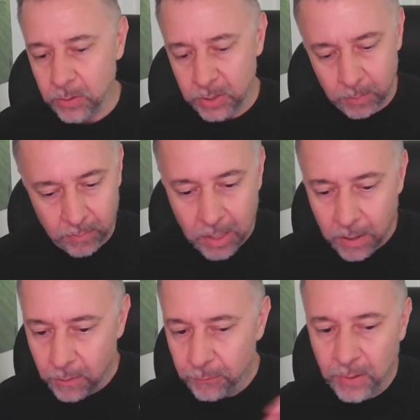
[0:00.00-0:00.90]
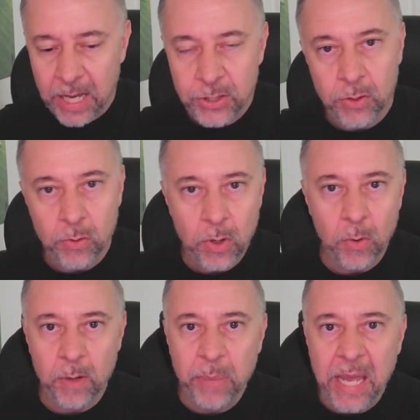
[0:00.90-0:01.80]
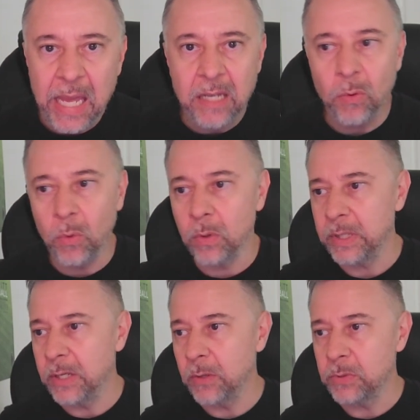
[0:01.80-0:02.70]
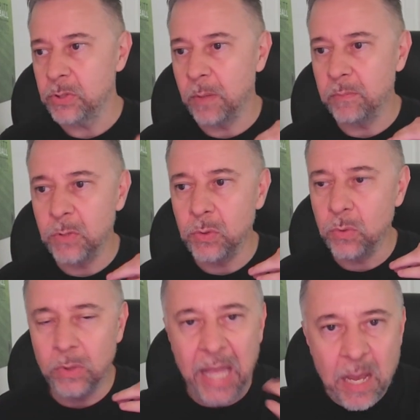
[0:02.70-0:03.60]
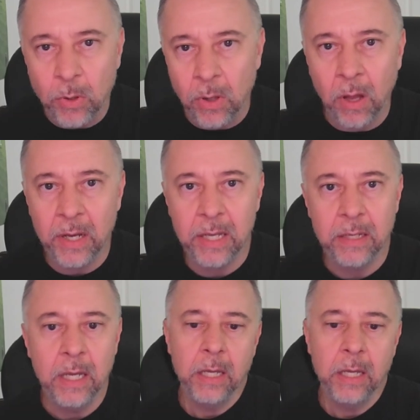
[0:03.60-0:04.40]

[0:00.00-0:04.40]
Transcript: some flashy new coat of paint or, some new label on it,